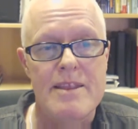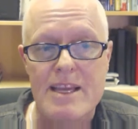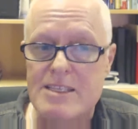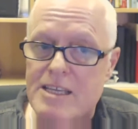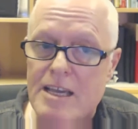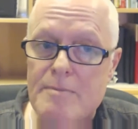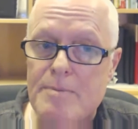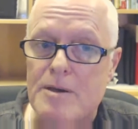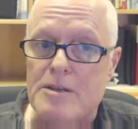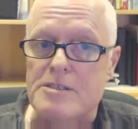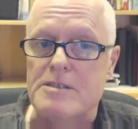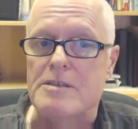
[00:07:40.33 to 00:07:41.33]
The SA
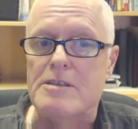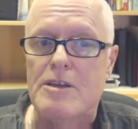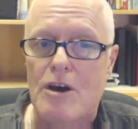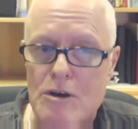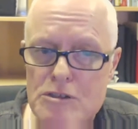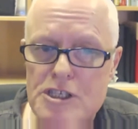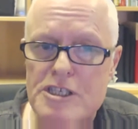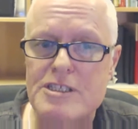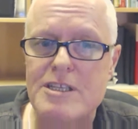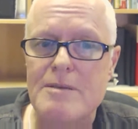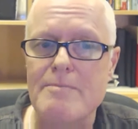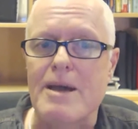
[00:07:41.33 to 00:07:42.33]
person
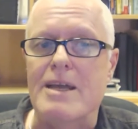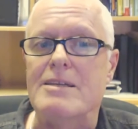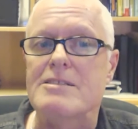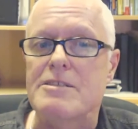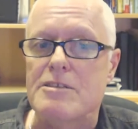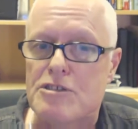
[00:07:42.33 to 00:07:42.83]
consciously makes